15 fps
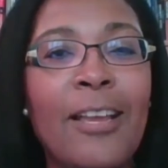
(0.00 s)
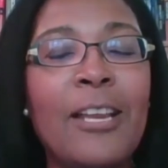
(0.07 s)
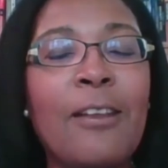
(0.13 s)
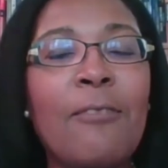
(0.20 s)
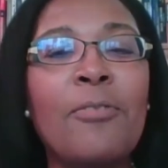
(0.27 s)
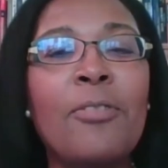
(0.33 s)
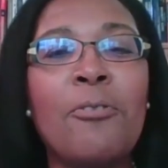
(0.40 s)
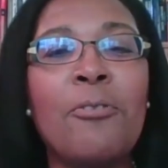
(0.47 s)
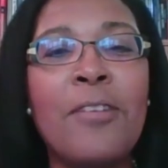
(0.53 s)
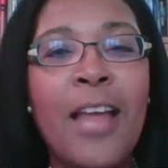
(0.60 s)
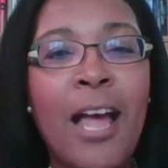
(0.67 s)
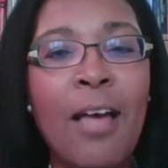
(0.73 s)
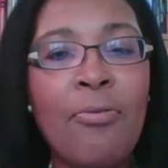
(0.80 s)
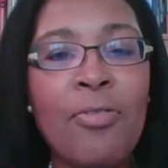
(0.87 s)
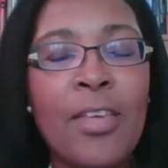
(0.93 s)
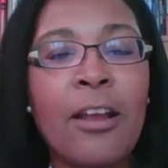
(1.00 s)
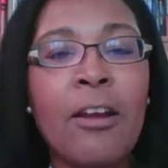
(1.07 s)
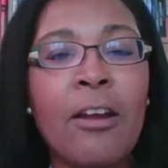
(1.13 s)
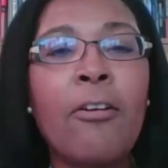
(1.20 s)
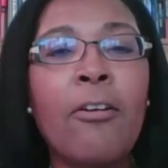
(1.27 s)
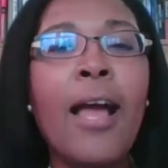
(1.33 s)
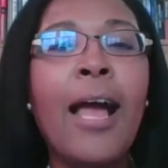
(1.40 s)
And if they're not
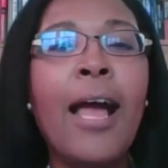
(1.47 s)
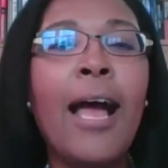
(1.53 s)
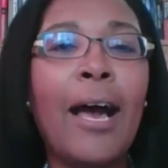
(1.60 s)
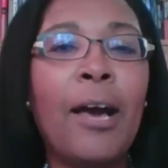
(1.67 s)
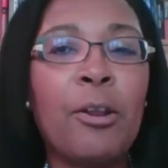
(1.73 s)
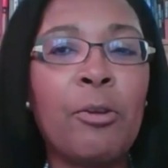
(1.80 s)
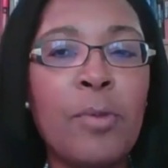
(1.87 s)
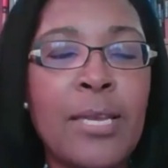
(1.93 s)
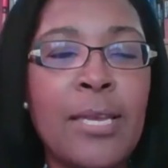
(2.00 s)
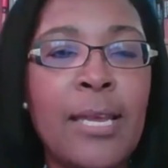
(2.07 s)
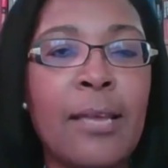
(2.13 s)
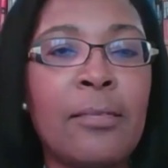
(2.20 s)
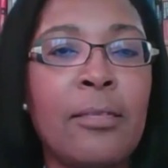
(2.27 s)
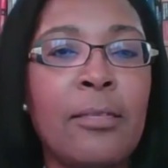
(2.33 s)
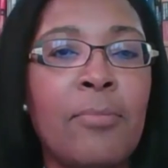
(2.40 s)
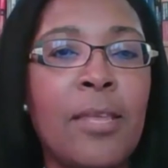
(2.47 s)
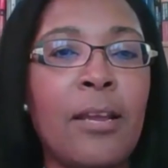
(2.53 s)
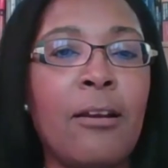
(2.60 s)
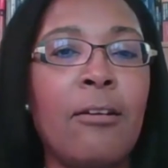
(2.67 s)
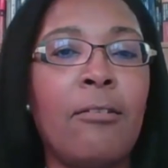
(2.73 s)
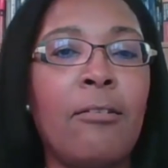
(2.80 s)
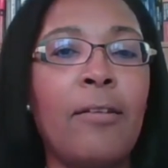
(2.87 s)
there, how do we get them there?